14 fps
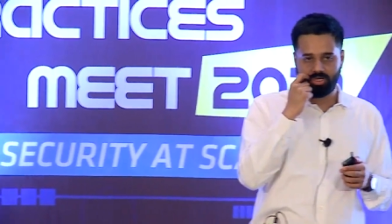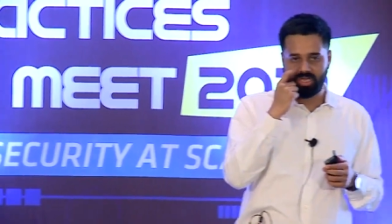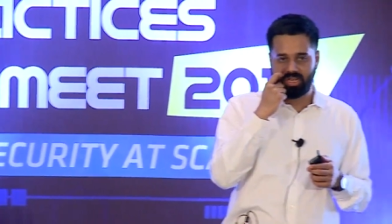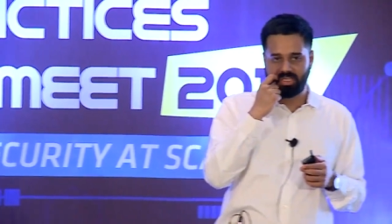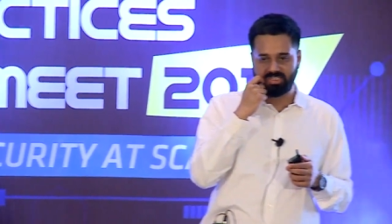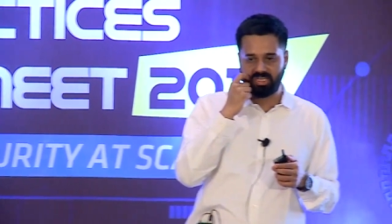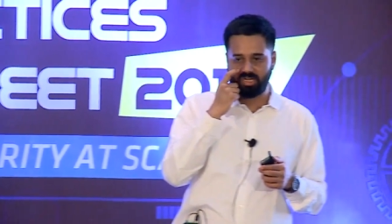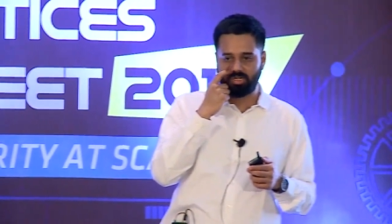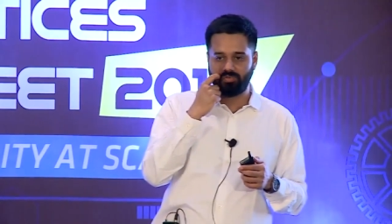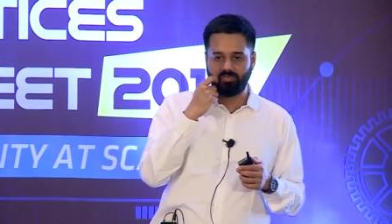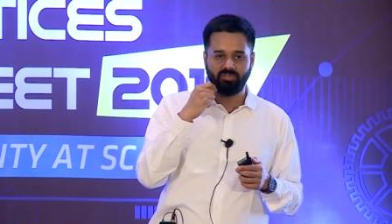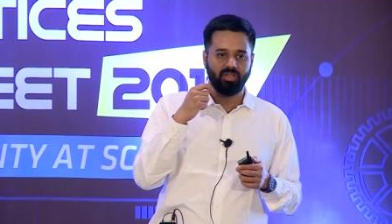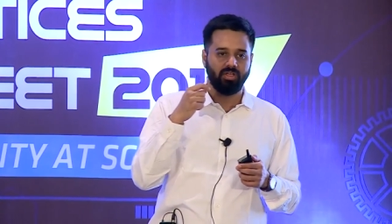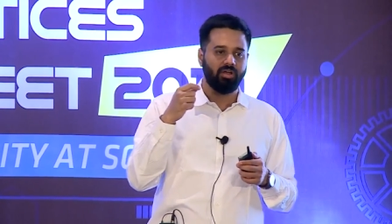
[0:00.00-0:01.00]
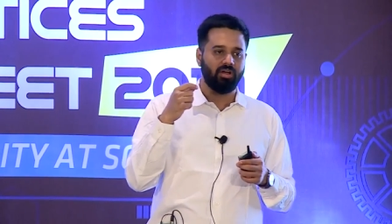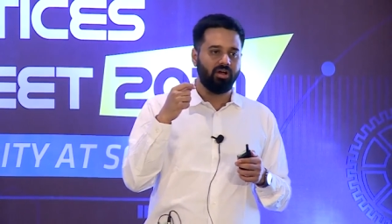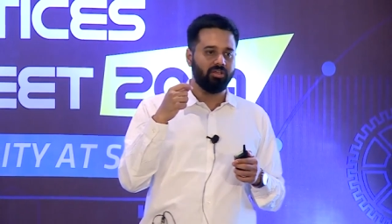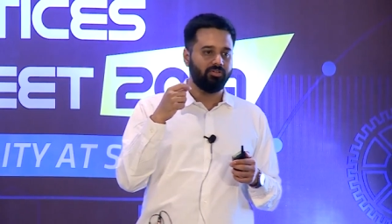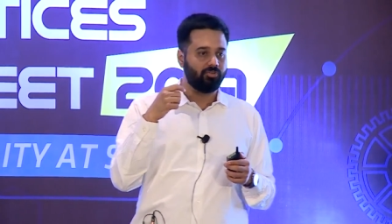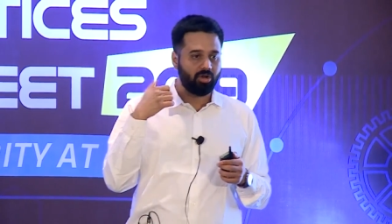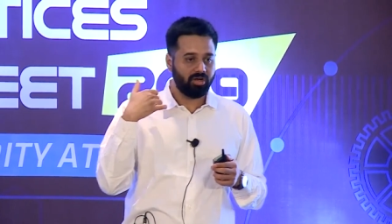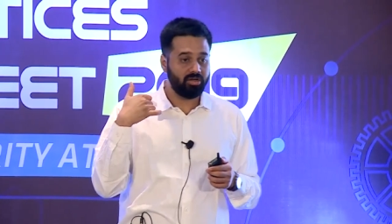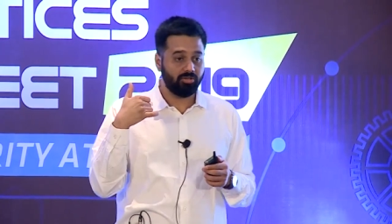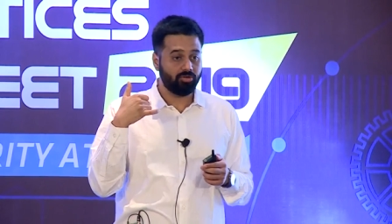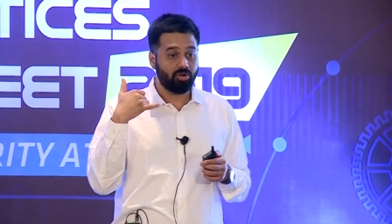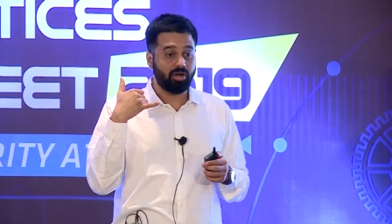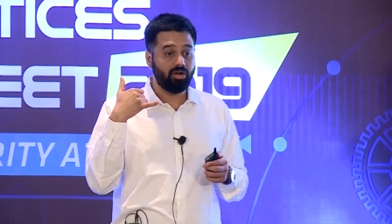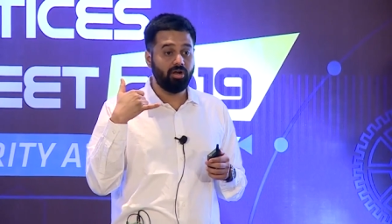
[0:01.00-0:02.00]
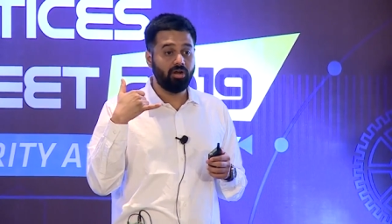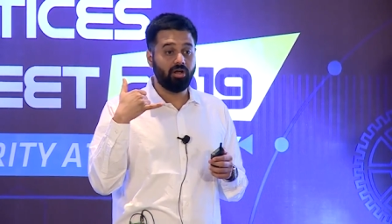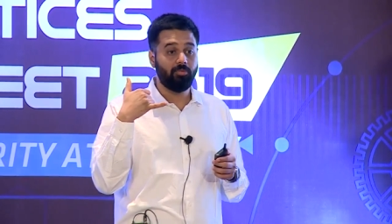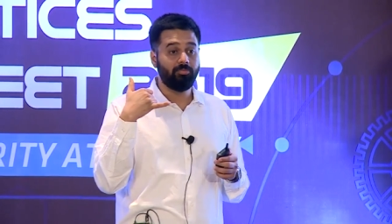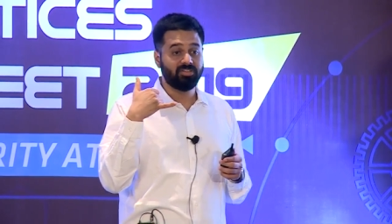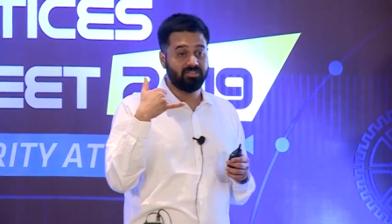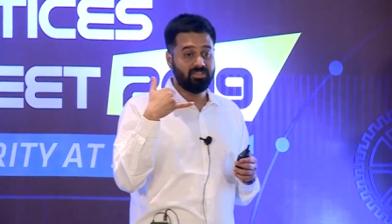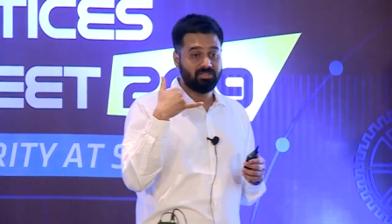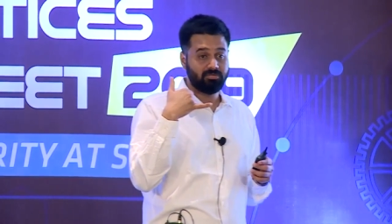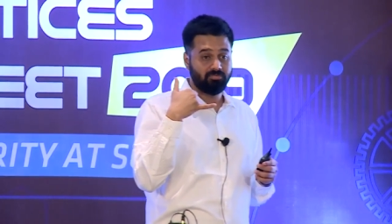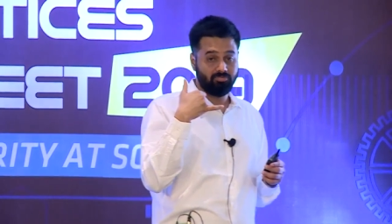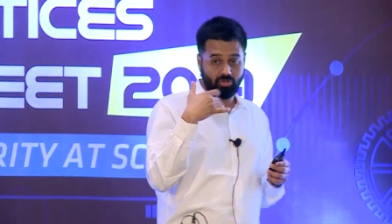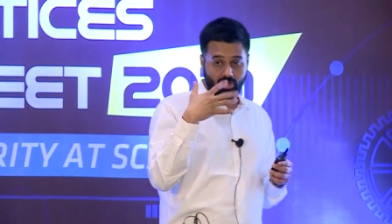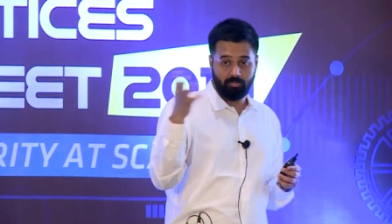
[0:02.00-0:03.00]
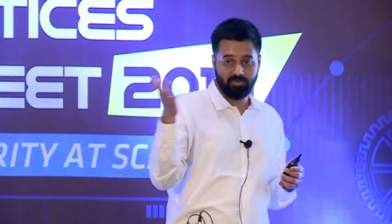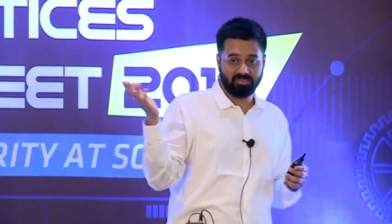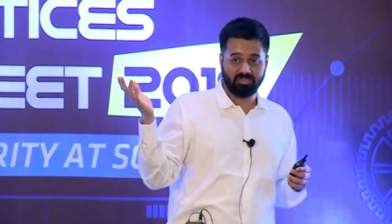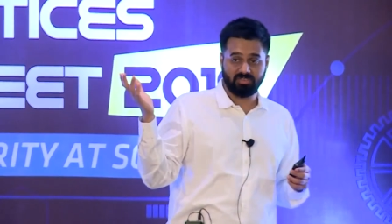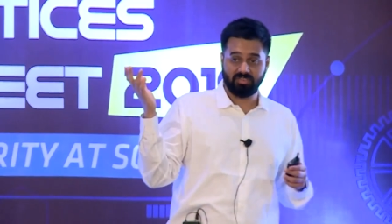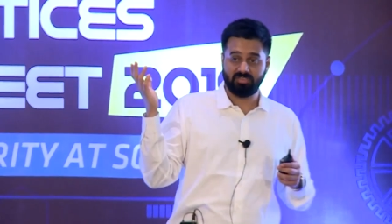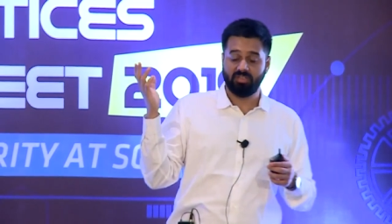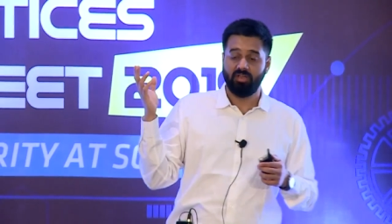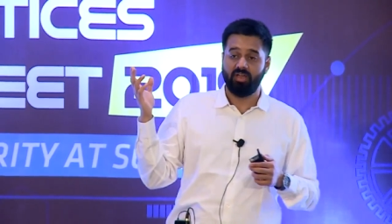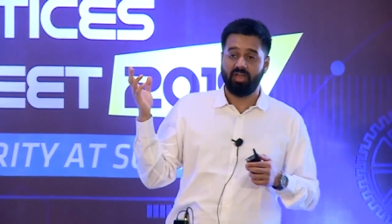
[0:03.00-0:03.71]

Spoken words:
care executive. You've called a business, your businesses,